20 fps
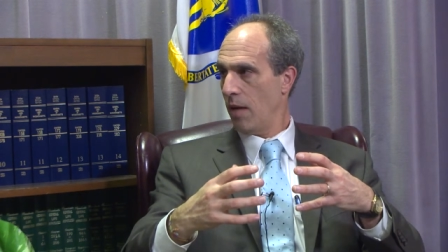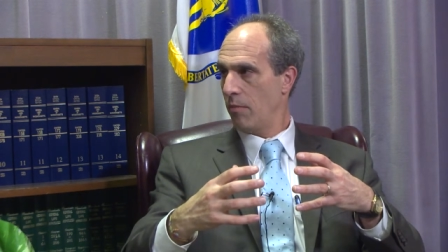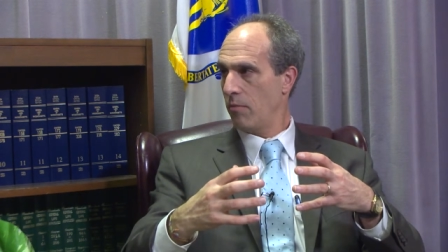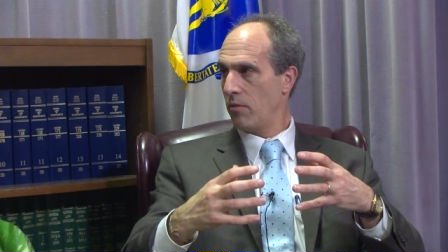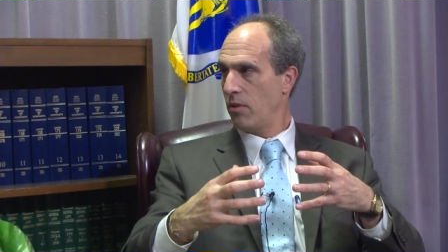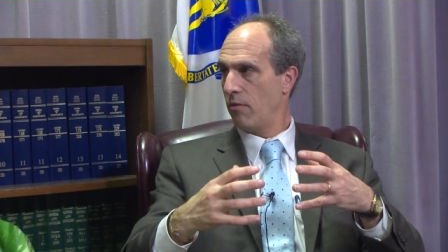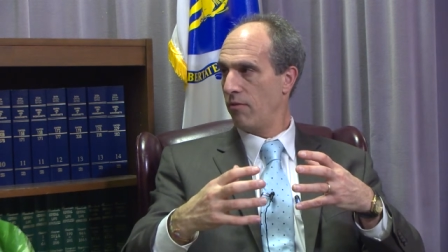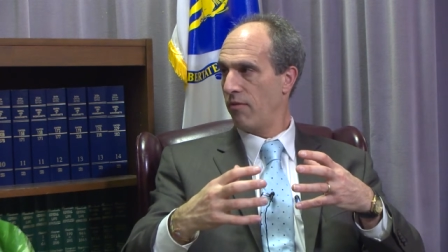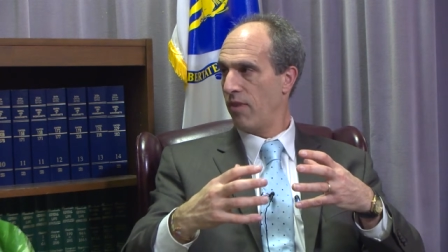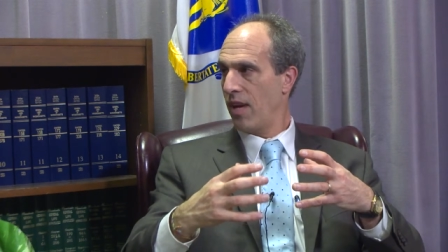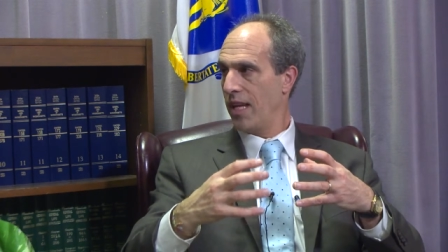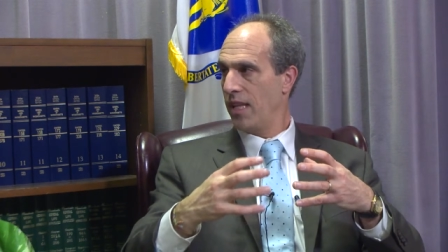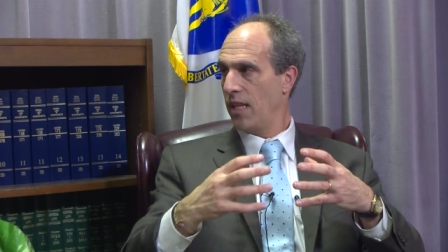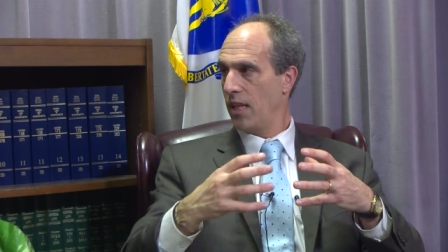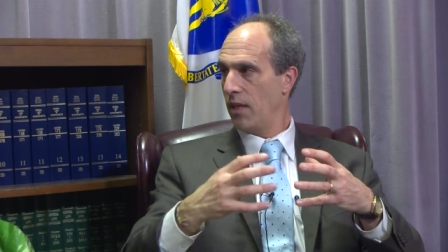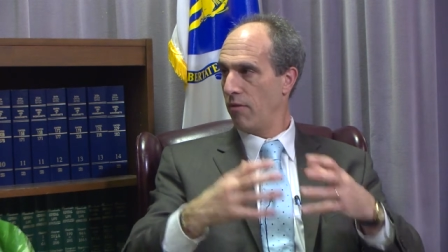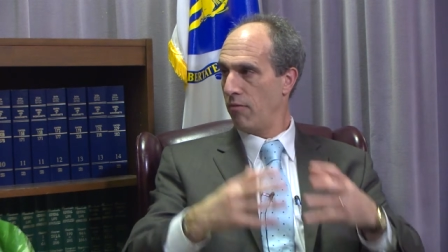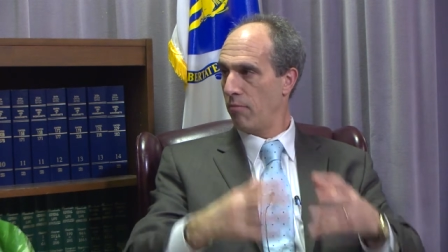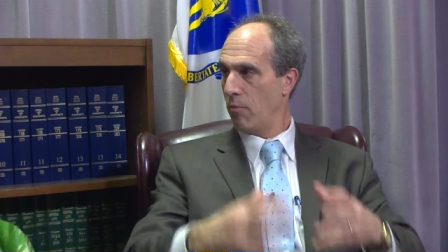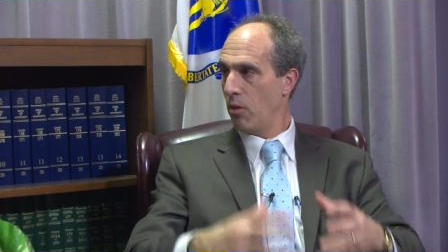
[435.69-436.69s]
to find
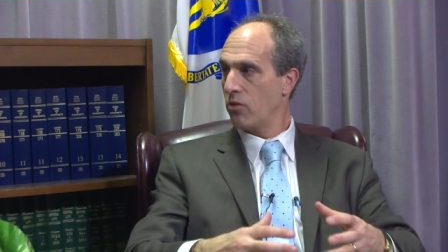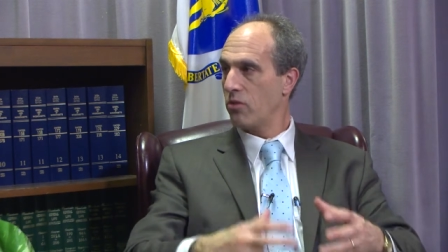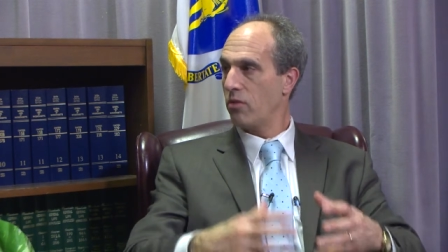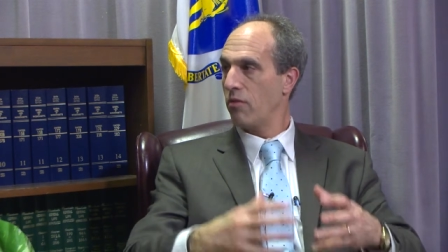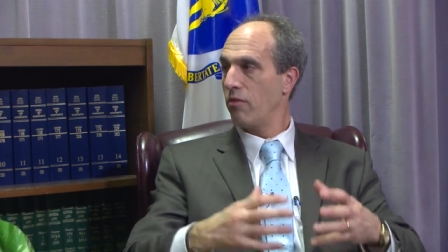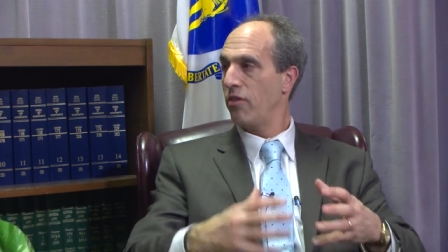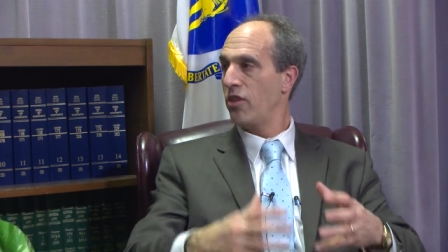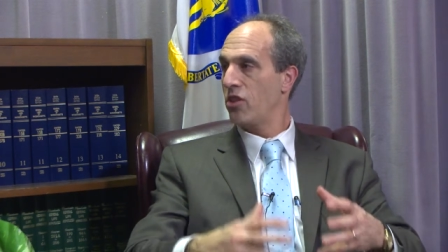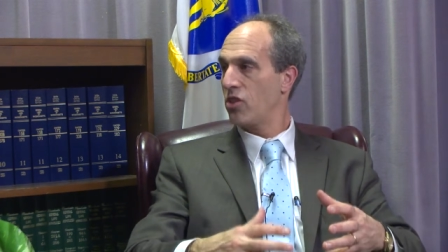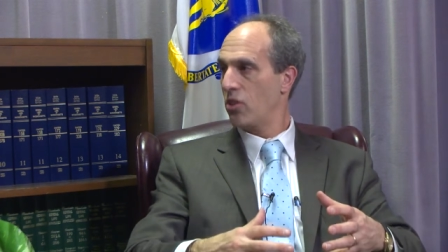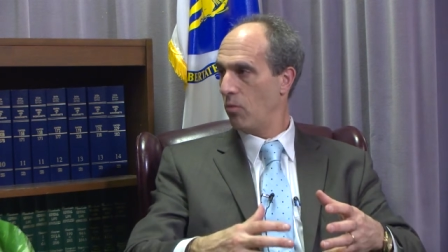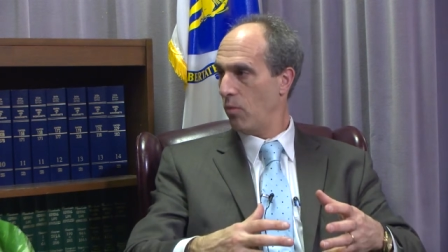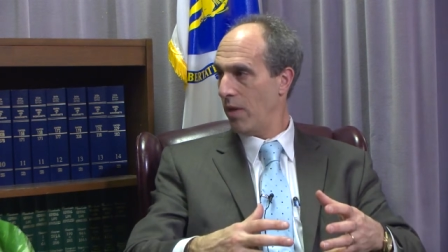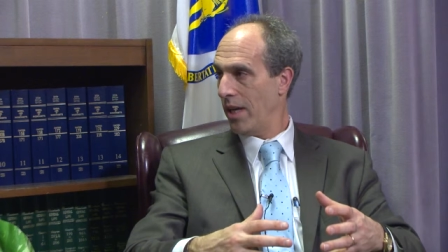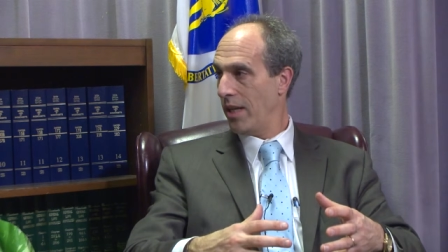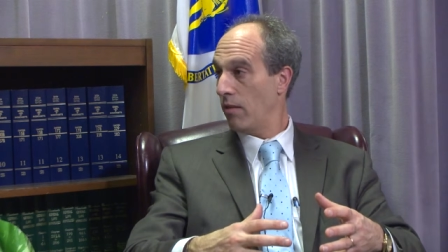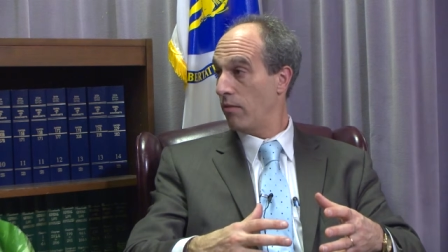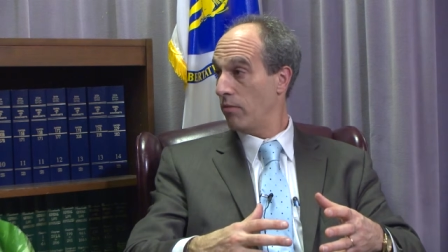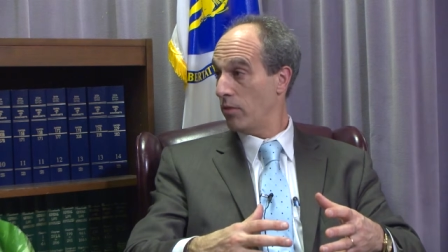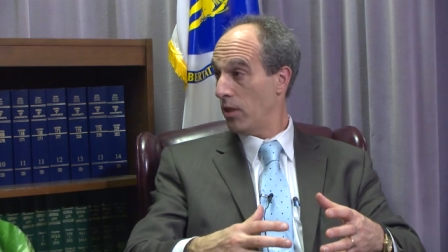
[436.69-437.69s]
the most efficient
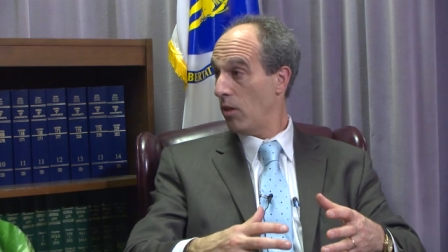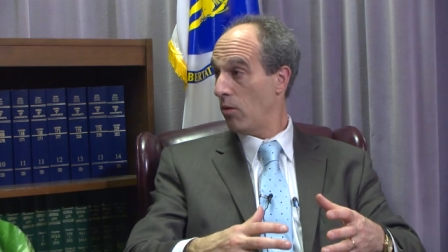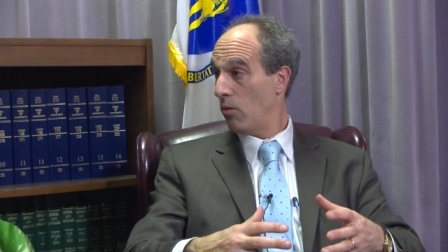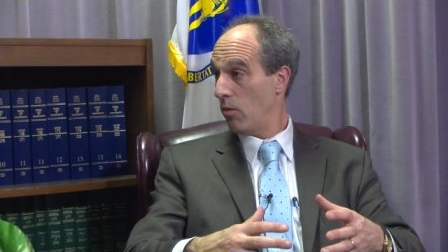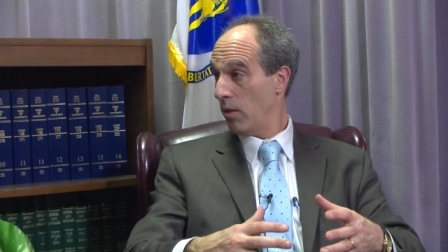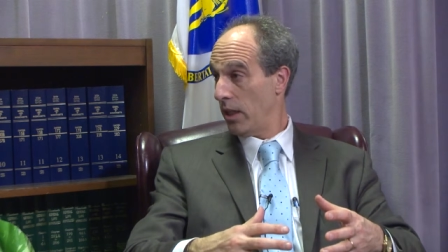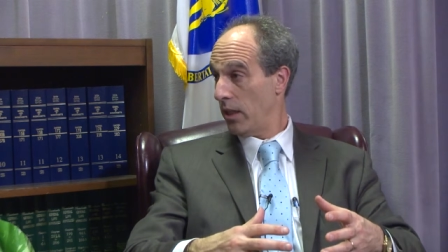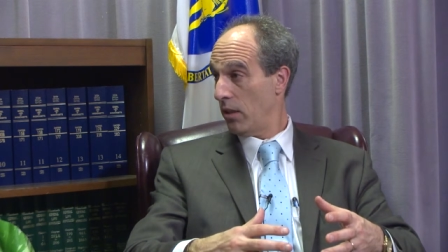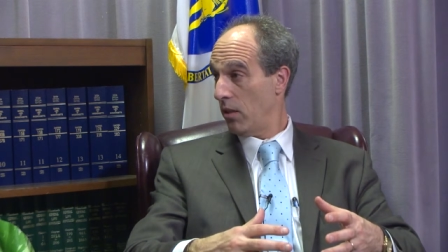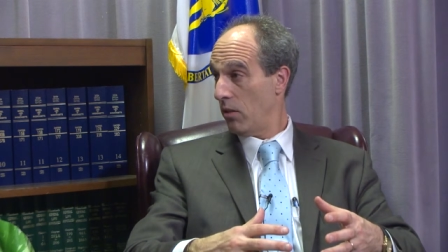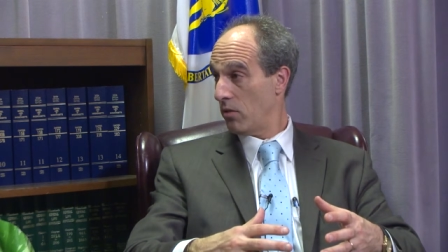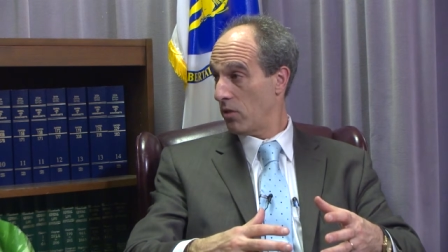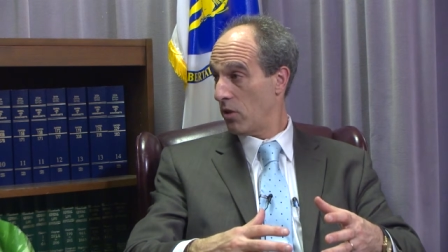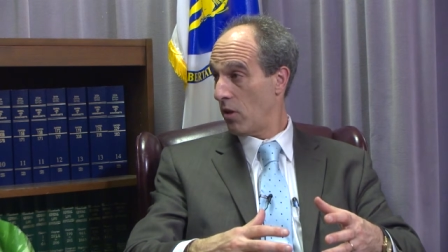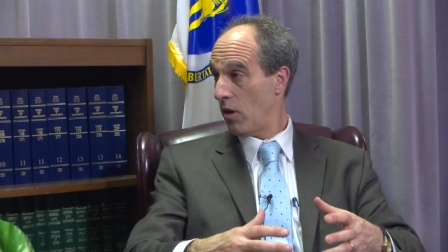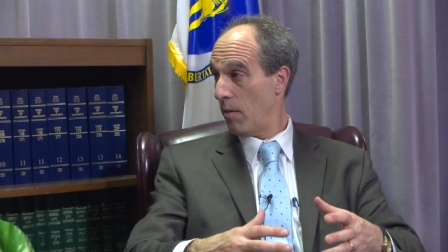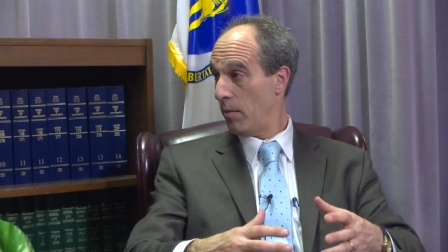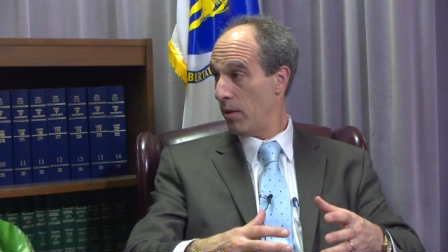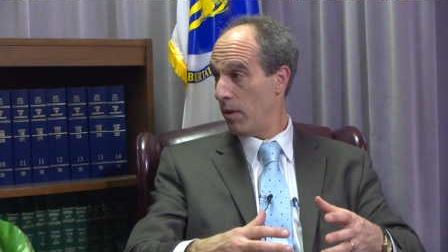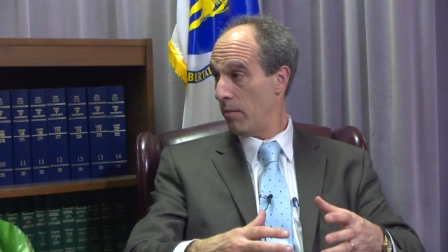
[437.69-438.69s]
way of lowering those
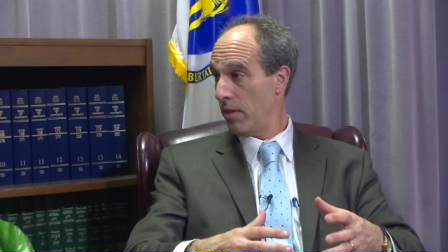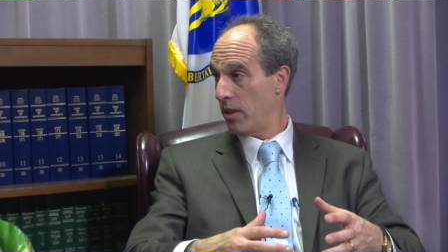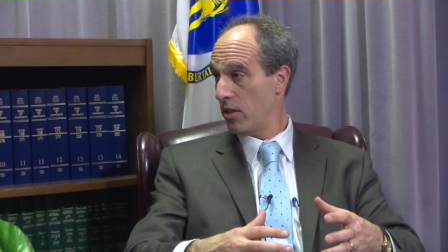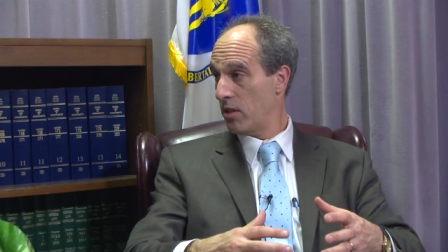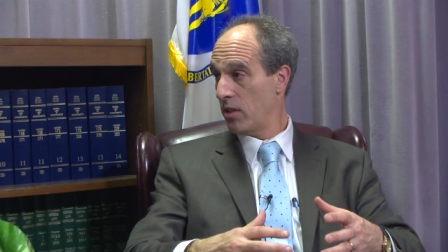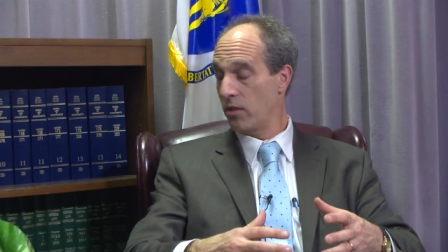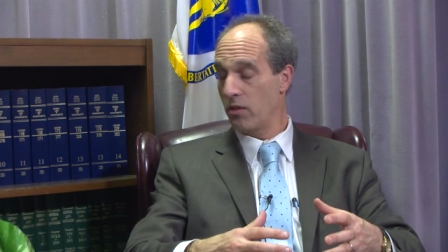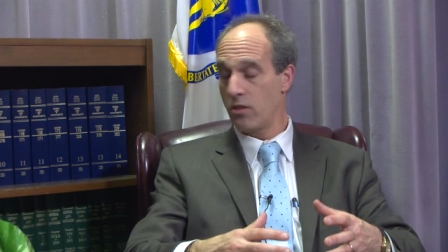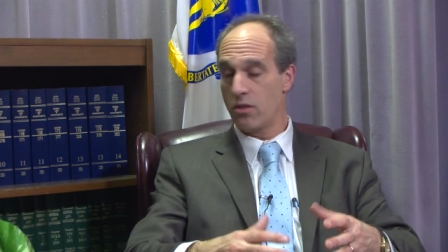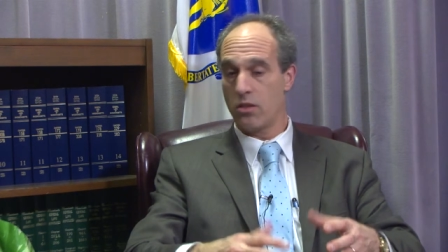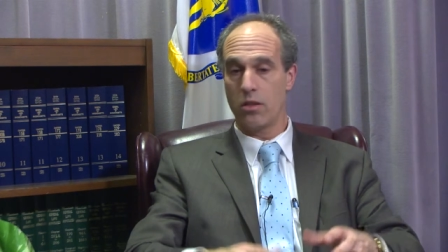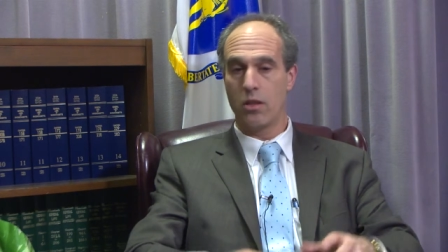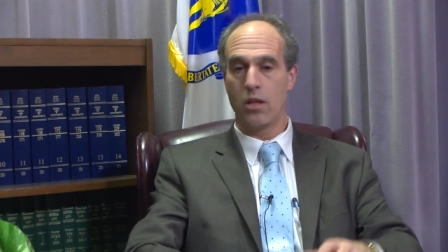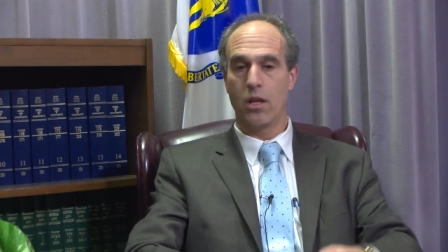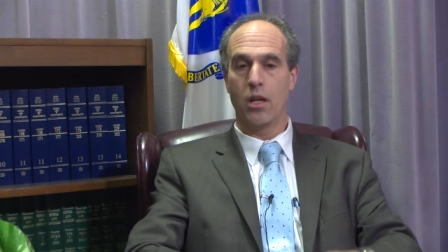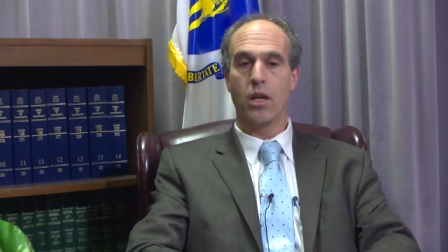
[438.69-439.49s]
carbon emissions.